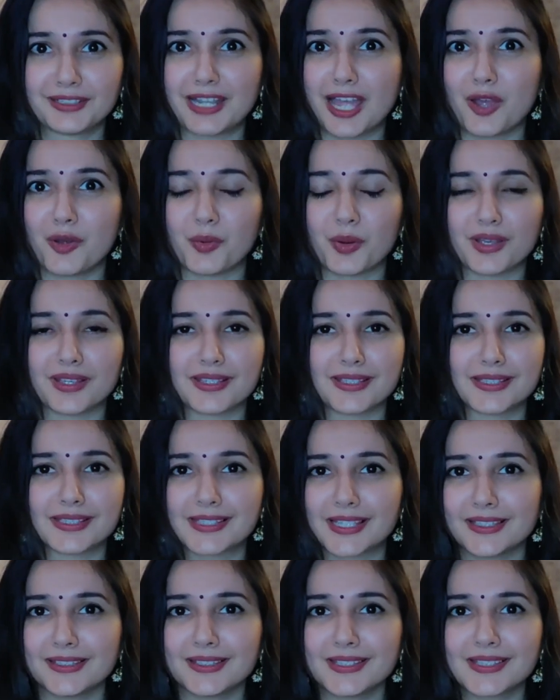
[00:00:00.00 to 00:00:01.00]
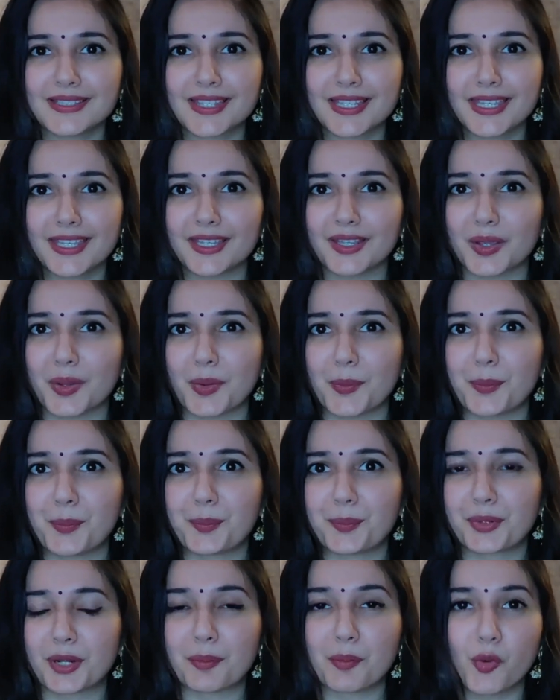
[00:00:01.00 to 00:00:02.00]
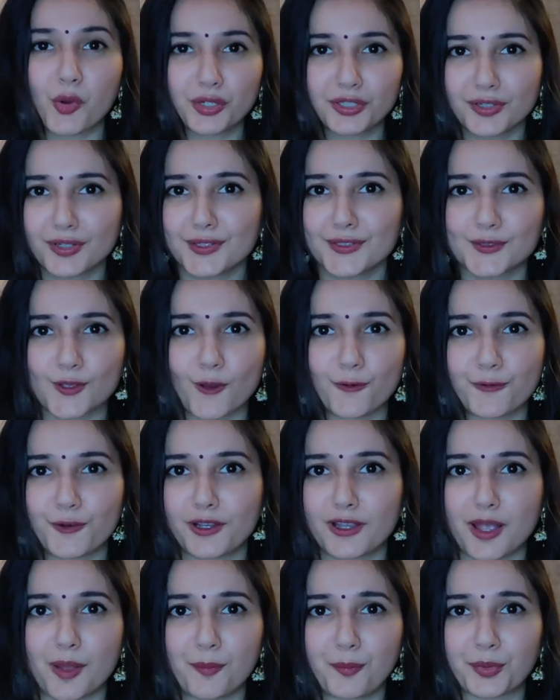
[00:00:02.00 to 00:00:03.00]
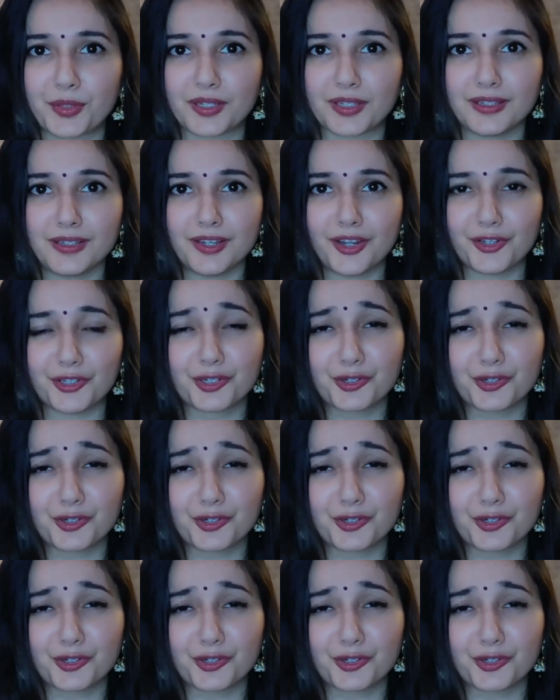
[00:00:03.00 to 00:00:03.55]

Now, since the promoters of a company